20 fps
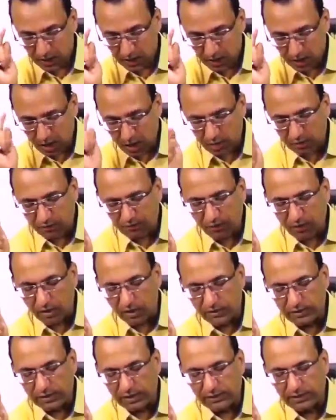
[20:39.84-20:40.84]
All of the
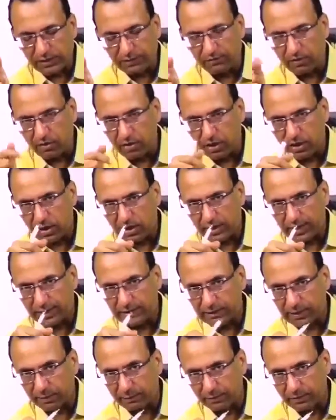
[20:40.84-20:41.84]
following cells are found in lung
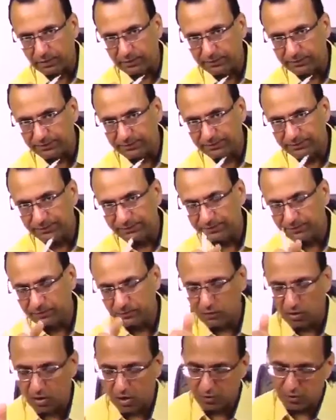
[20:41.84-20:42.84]
except.
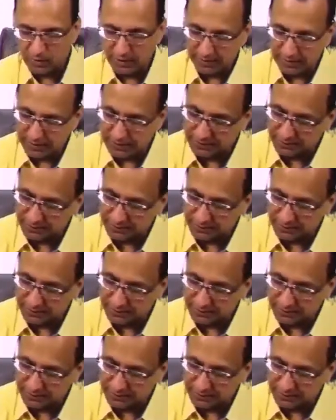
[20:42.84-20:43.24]
What do you think?